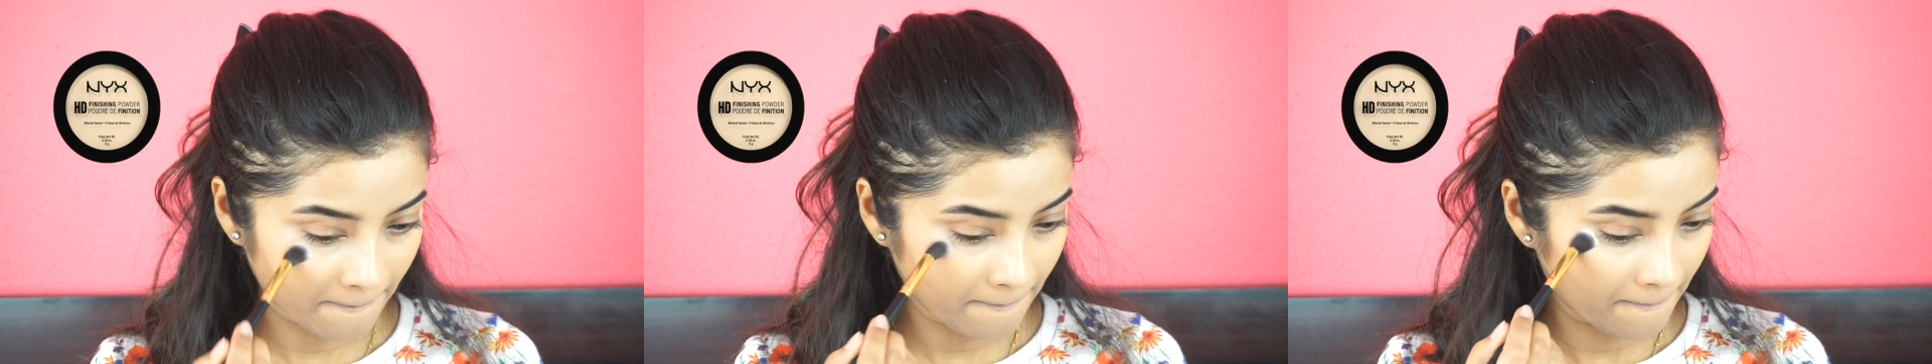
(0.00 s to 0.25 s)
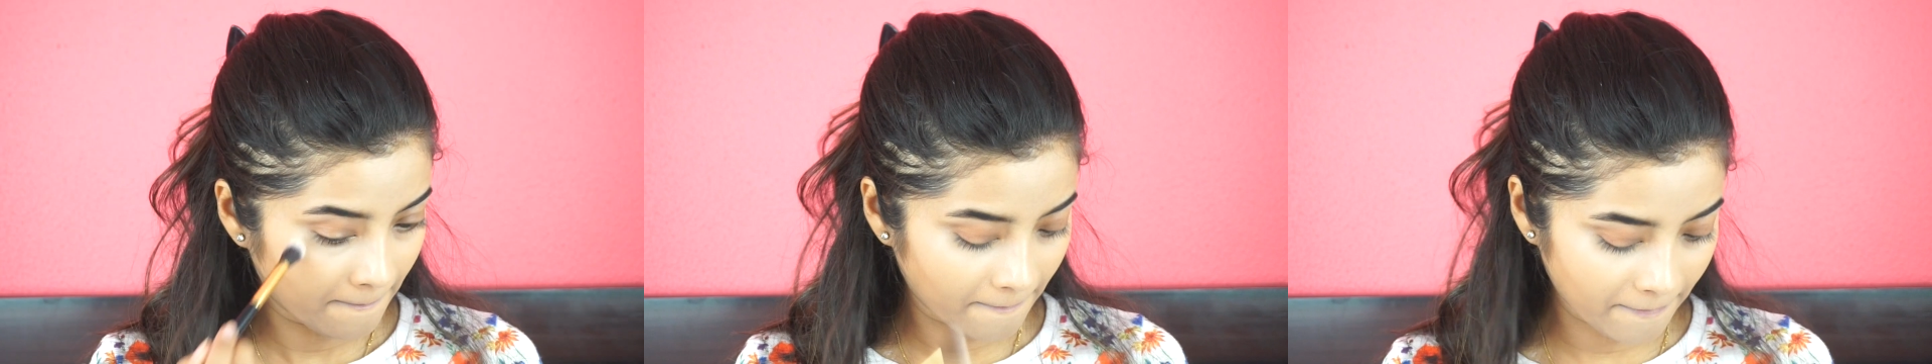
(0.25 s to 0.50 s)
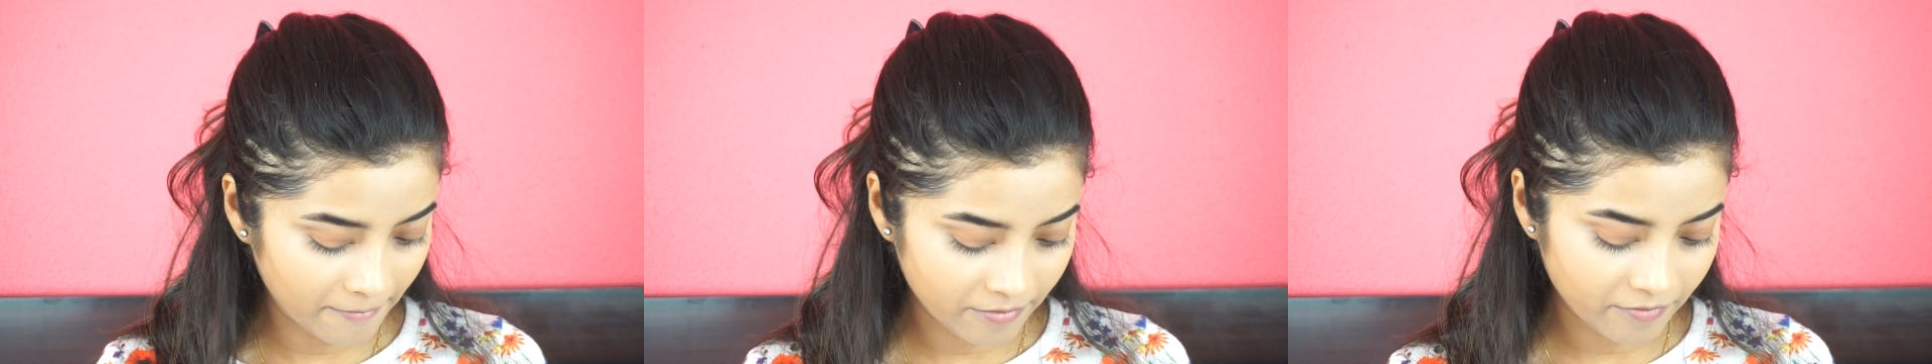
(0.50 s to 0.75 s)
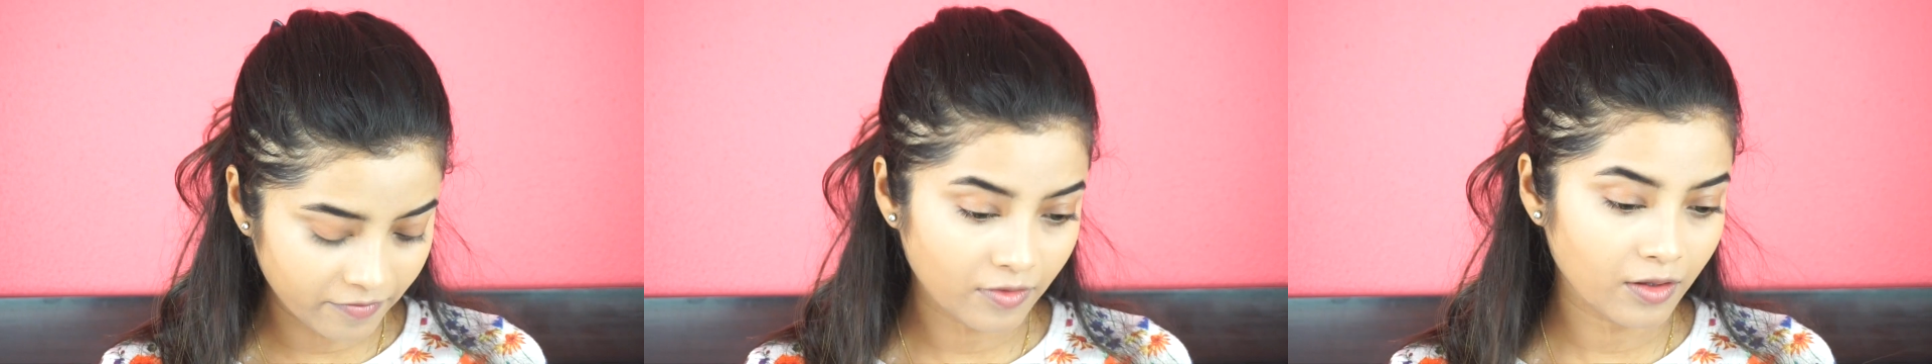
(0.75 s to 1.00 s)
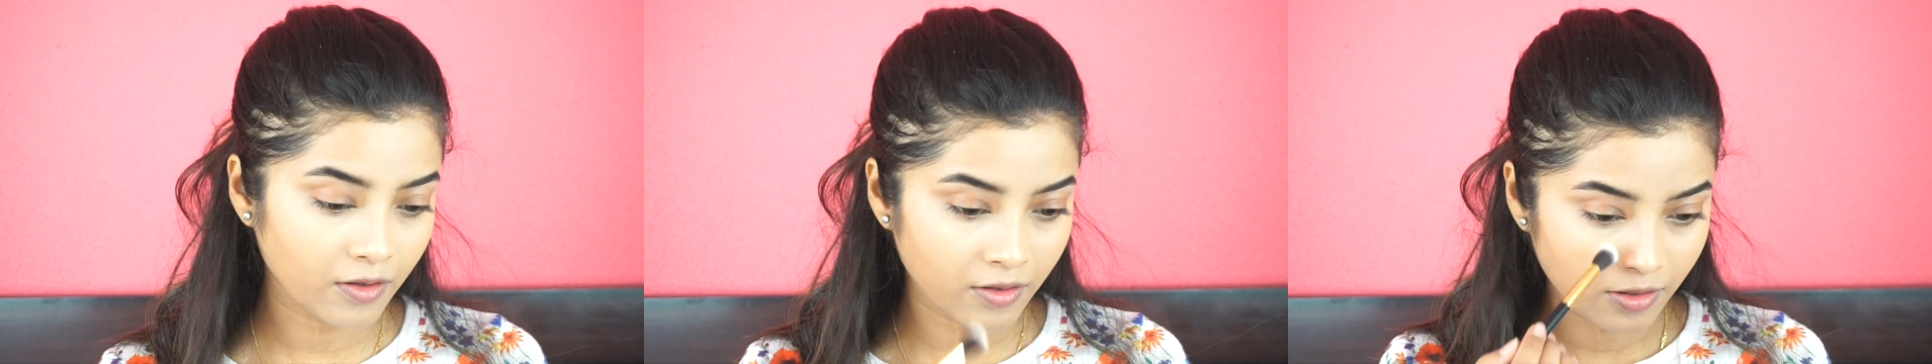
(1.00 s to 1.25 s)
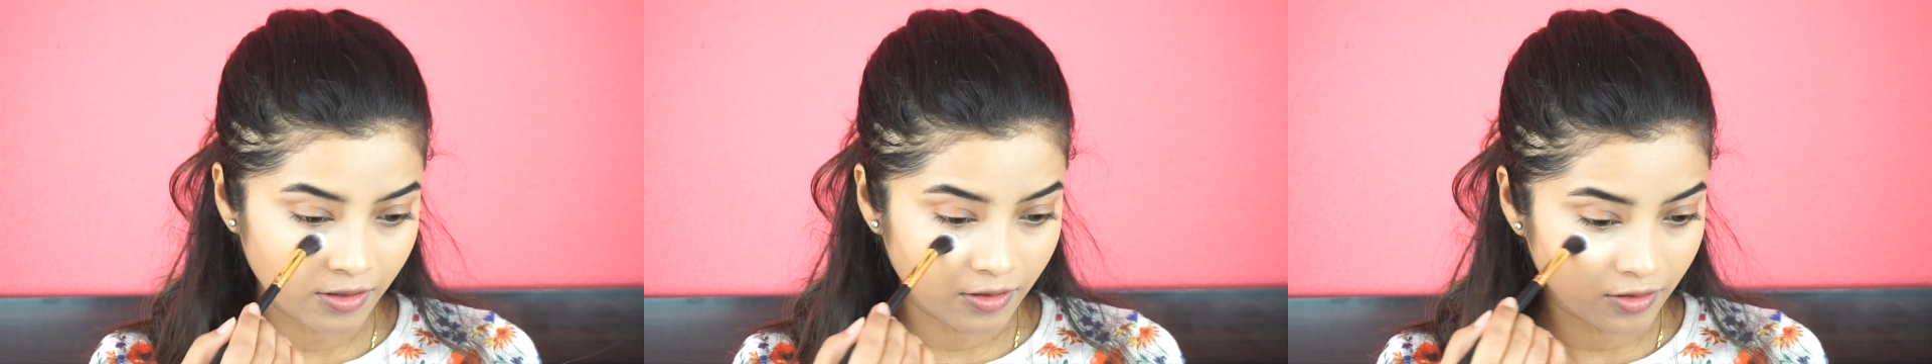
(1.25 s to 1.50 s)
in the shade
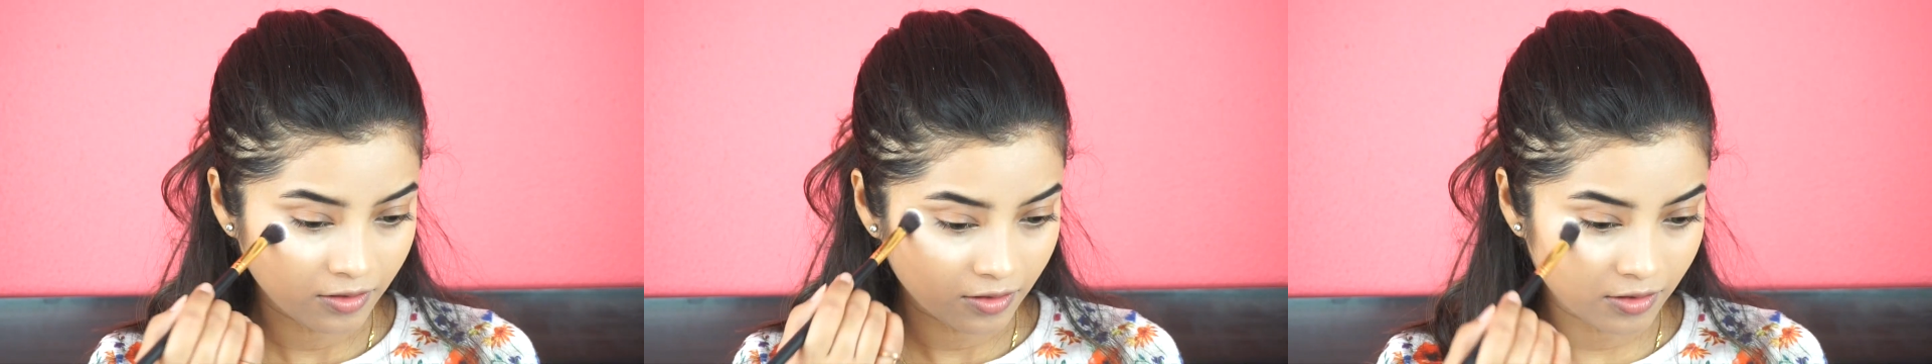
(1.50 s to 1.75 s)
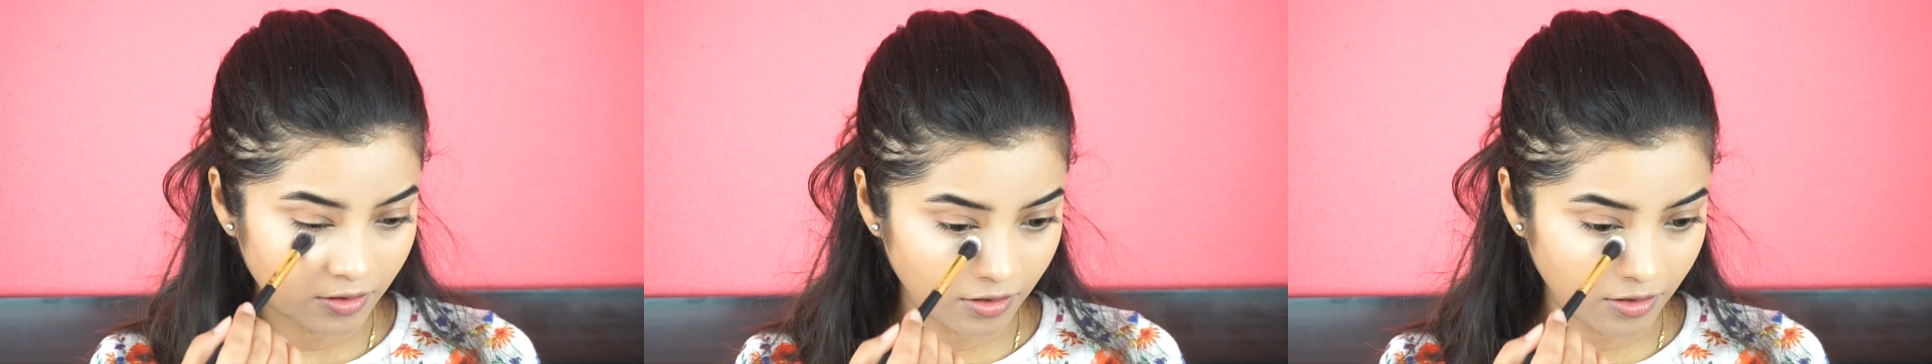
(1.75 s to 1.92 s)
Banana